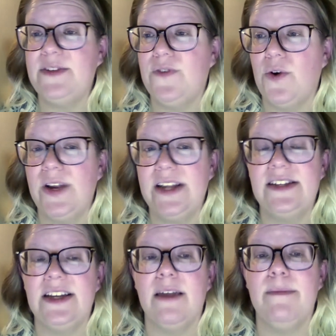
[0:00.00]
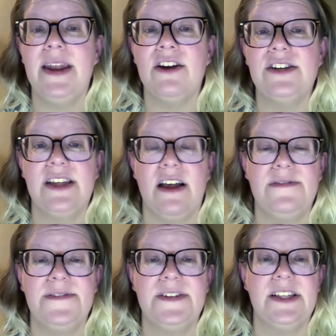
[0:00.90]
voted to commit
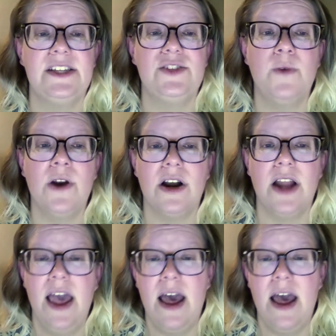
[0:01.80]
ourselves to this work,